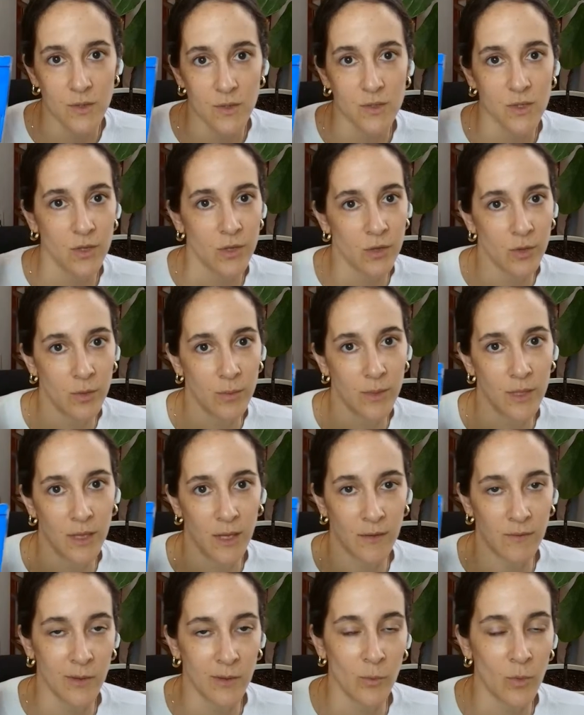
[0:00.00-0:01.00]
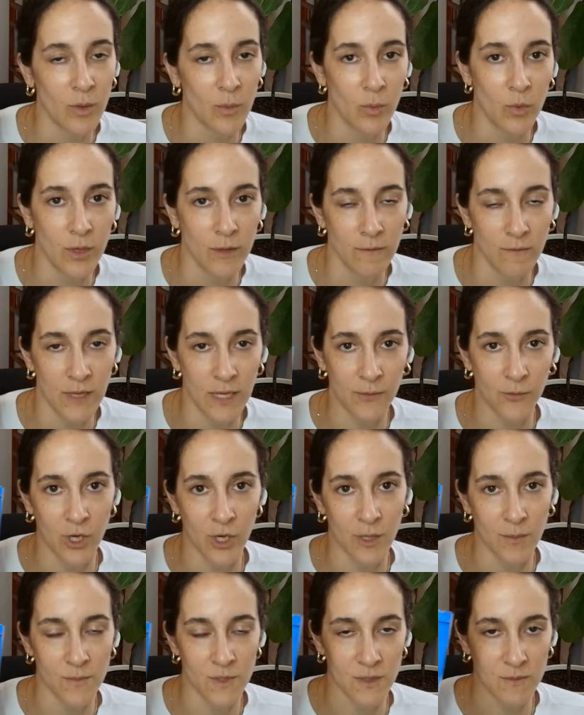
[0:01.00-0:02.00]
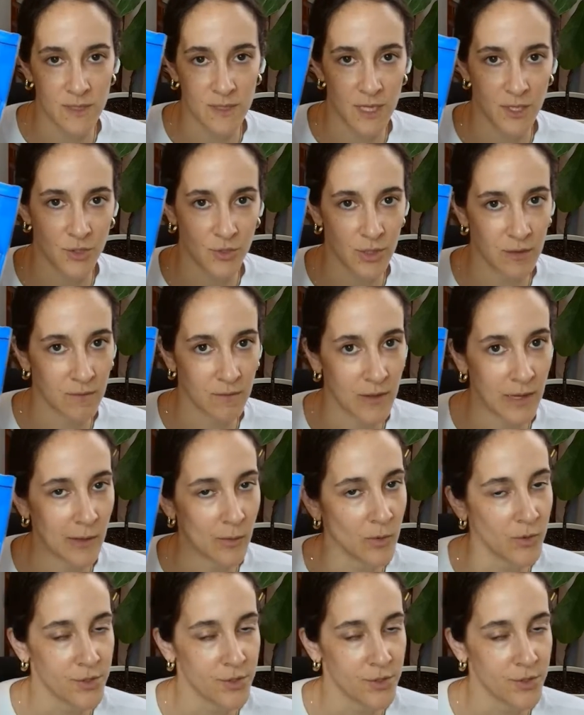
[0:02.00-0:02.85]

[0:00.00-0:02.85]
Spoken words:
So you'd be having 1.5 grams of saturated fat,